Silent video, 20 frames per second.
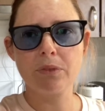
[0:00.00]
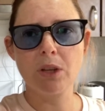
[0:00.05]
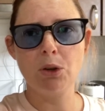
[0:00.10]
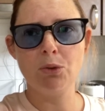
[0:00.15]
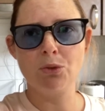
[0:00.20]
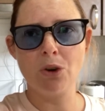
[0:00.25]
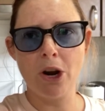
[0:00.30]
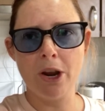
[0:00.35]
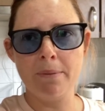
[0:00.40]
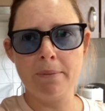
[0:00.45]

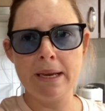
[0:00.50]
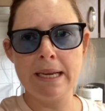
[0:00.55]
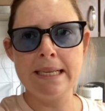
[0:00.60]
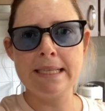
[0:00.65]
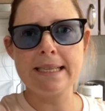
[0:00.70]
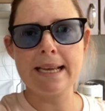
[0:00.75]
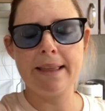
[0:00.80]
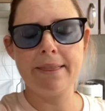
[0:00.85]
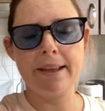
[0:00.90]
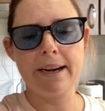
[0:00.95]

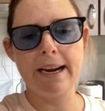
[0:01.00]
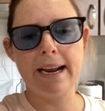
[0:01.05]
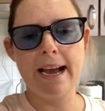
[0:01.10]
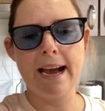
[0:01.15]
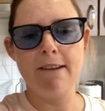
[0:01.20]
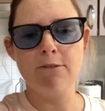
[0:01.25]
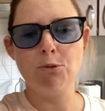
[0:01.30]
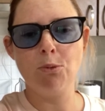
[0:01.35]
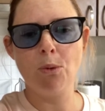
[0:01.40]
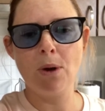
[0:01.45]
Romas, and then I
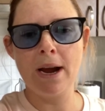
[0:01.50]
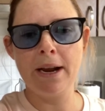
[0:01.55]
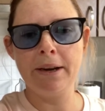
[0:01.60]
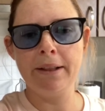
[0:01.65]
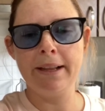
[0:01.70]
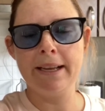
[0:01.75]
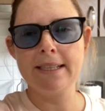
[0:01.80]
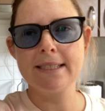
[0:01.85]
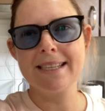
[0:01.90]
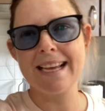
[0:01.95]
have one
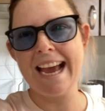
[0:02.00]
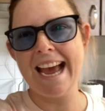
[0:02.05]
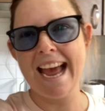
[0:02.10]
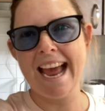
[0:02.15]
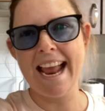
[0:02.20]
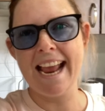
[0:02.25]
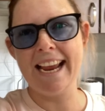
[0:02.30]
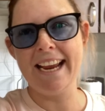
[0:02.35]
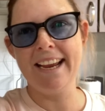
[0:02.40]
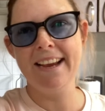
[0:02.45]
that's
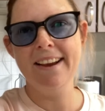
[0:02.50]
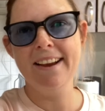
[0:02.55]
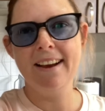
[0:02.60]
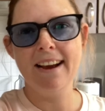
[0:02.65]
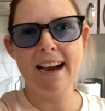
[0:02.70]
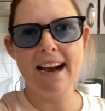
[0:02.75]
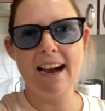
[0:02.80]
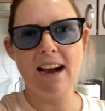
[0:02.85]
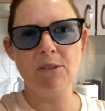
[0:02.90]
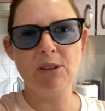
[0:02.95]
a
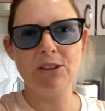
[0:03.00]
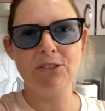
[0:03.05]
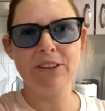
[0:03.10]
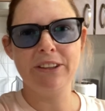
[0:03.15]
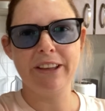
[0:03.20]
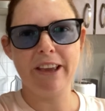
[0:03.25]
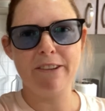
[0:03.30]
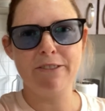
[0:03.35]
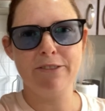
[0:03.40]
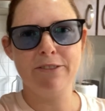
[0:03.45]

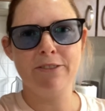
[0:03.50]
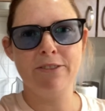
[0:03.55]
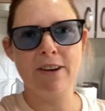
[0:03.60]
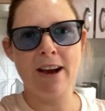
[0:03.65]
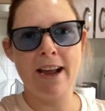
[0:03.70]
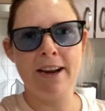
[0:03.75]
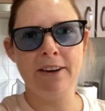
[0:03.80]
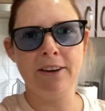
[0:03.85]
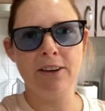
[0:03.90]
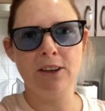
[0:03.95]
really
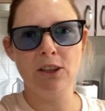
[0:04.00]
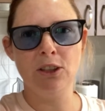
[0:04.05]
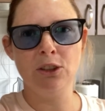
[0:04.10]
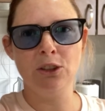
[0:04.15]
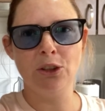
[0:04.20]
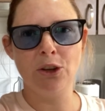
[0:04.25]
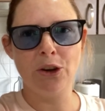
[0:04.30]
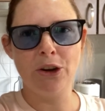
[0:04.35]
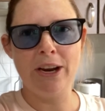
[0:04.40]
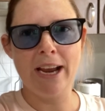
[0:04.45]
fun
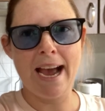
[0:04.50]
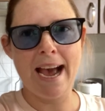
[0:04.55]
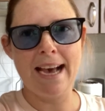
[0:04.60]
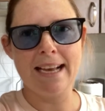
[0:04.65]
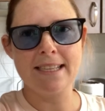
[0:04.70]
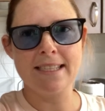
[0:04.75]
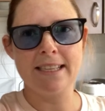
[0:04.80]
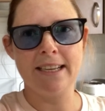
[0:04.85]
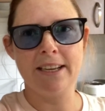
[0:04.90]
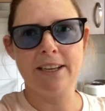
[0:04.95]
low
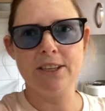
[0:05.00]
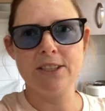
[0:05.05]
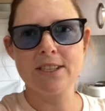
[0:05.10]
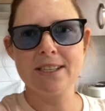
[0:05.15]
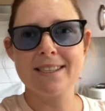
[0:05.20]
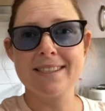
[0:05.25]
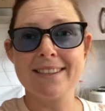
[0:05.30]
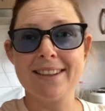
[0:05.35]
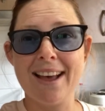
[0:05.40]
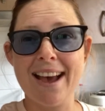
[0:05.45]
acid
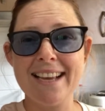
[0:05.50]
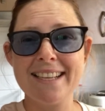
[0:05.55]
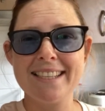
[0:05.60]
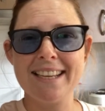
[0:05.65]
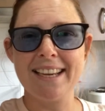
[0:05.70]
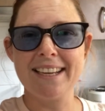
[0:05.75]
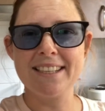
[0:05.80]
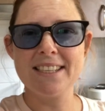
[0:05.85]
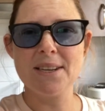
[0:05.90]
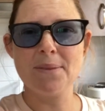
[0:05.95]

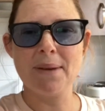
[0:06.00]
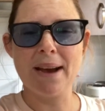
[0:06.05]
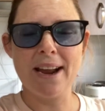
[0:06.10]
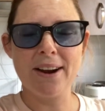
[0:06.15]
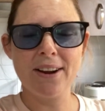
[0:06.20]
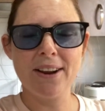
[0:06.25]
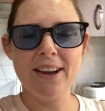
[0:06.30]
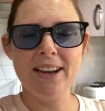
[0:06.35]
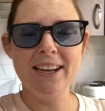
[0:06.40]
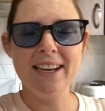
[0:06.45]
slicing
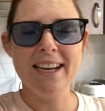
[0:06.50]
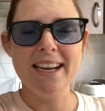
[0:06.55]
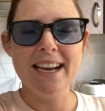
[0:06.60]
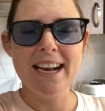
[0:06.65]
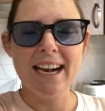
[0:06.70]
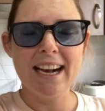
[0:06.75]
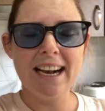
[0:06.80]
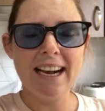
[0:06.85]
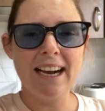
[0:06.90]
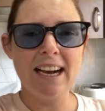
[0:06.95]
tomato,
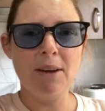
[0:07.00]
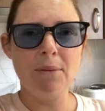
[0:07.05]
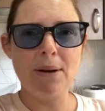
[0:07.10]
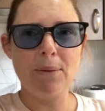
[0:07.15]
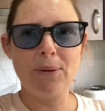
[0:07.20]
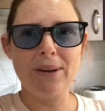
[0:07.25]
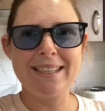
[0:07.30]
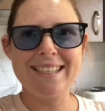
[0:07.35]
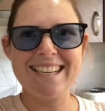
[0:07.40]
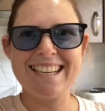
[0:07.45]

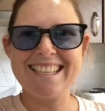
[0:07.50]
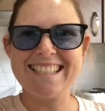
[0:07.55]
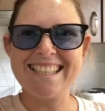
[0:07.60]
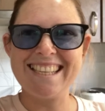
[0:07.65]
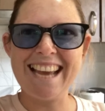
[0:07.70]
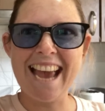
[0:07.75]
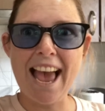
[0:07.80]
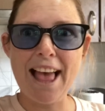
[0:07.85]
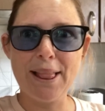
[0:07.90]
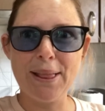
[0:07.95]
which is
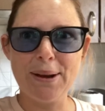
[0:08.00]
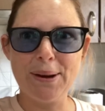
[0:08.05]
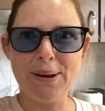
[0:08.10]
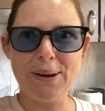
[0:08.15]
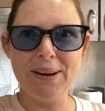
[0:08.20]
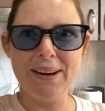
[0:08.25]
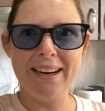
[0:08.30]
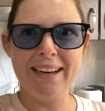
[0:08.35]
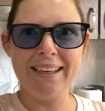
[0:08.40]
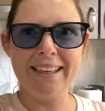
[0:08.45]

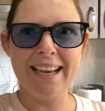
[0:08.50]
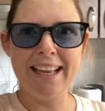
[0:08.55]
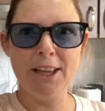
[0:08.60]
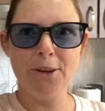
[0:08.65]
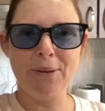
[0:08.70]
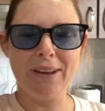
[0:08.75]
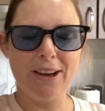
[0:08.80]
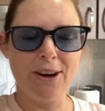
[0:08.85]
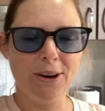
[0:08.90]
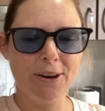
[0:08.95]

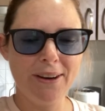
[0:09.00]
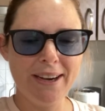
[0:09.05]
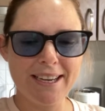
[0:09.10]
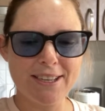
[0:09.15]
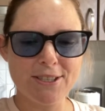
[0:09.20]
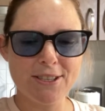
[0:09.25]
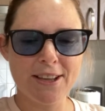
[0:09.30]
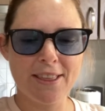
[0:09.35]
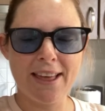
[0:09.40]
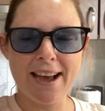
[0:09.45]
yellowy
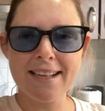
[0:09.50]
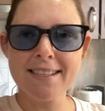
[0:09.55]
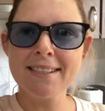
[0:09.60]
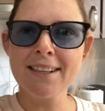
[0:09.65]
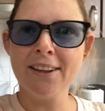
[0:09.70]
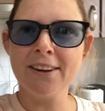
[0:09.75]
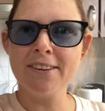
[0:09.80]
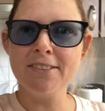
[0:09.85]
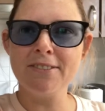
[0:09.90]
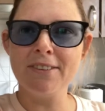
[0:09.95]
orange. So that's a
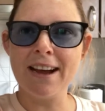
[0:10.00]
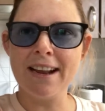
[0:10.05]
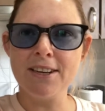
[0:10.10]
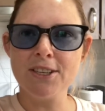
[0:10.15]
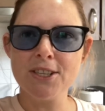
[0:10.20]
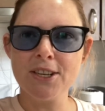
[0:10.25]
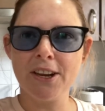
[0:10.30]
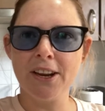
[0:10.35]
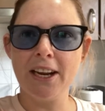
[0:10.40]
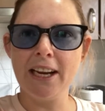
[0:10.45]
lot of fun
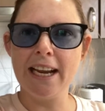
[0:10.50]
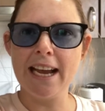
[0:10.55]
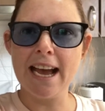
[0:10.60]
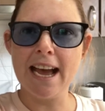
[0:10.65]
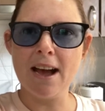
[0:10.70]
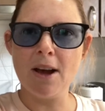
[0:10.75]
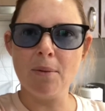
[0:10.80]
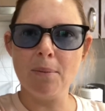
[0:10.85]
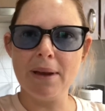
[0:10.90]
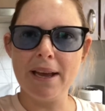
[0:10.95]
too,
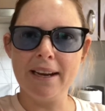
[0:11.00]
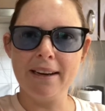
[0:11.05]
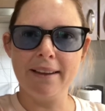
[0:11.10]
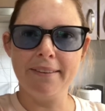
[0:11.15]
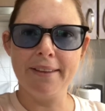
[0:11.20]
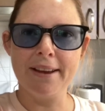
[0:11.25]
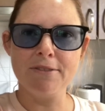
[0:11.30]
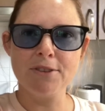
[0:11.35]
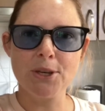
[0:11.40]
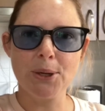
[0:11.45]
and I
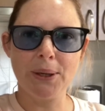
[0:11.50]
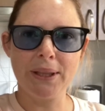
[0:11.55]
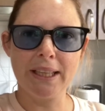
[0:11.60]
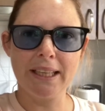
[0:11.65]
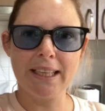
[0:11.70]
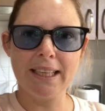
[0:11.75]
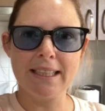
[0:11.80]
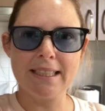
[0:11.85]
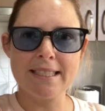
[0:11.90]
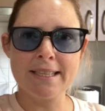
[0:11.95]
love showing the
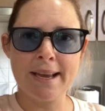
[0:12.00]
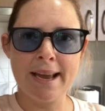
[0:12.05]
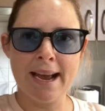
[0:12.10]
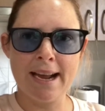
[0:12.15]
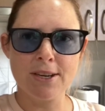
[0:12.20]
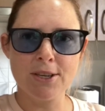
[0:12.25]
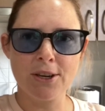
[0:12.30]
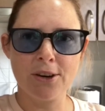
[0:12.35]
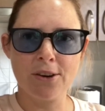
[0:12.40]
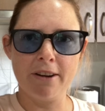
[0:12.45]
kids how
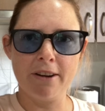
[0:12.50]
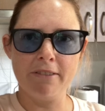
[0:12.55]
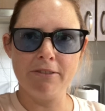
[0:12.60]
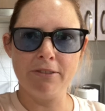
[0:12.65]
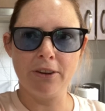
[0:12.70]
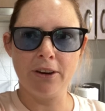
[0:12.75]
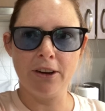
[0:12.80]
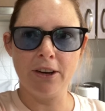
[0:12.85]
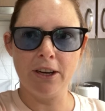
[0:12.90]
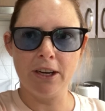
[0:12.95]
to
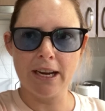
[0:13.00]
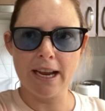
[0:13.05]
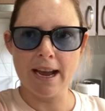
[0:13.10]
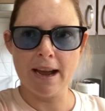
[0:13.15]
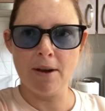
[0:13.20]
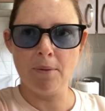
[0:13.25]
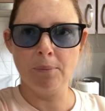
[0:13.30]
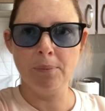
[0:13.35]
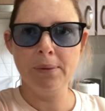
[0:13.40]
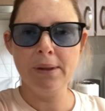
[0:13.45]
food,
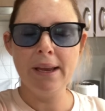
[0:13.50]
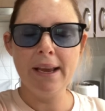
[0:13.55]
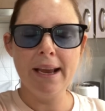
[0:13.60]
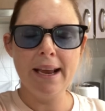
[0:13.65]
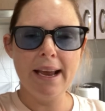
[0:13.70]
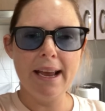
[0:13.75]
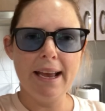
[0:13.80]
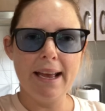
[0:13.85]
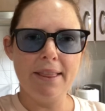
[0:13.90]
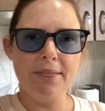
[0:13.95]

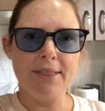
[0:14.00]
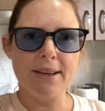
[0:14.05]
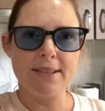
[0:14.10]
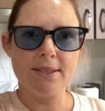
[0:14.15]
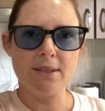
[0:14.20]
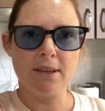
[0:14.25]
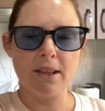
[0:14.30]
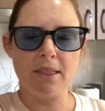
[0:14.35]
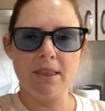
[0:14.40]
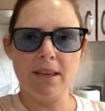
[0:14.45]
that
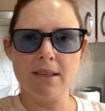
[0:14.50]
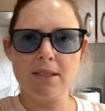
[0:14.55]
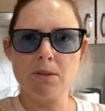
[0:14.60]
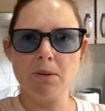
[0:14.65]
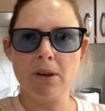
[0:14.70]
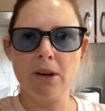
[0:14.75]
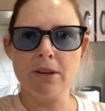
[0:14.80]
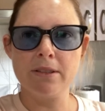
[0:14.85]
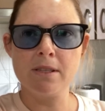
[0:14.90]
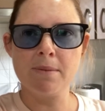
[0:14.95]
sort of thing. So
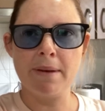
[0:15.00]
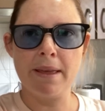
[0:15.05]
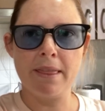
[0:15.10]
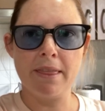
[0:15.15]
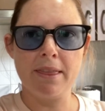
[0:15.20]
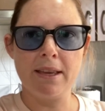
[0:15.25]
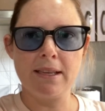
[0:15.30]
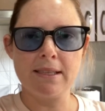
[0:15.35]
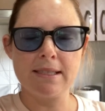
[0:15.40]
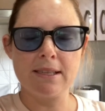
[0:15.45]
we've got some other
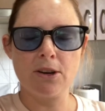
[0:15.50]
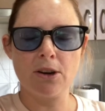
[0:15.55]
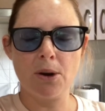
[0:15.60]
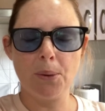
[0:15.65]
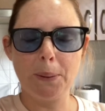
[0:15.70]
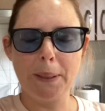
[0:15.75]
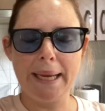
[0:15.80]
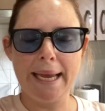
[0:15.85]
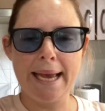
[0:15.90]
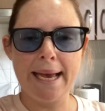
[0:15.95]
things
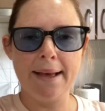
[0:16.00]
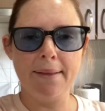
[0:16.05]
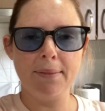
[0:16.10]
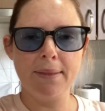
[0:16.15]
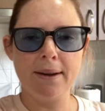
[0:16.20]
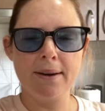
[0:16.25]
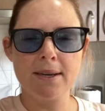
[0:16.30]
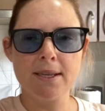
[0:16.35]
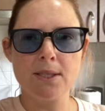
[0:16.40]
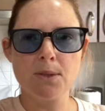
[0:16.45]
growing out
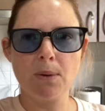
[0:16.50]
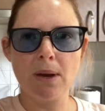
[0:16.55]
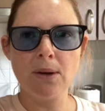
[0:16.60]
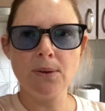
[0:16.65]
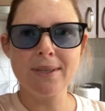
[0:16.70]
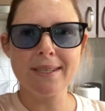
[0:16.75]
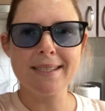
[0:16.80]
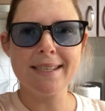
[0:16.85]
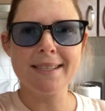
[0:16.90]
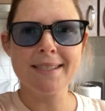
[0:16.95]
there as well,
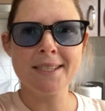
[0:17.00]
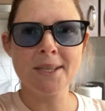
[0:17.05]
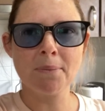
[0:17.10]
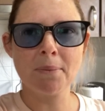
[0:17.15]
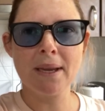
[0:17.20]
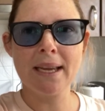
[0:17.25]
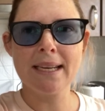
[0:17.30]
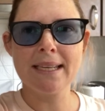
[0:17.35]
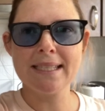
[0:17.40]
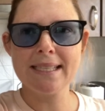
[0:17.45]
just in some
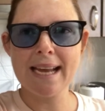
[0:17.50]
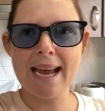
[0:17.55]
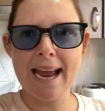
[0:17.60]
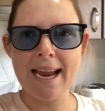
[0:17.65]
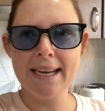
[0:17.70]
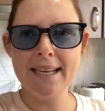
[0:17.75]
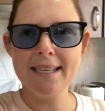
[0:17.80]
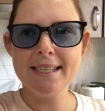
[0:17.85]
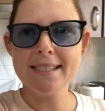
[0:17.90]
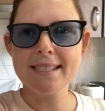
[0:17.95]

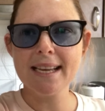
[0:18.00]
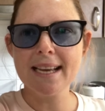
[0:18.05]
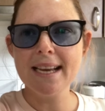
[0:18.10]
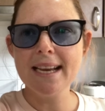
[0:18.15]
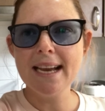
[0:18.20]
containers.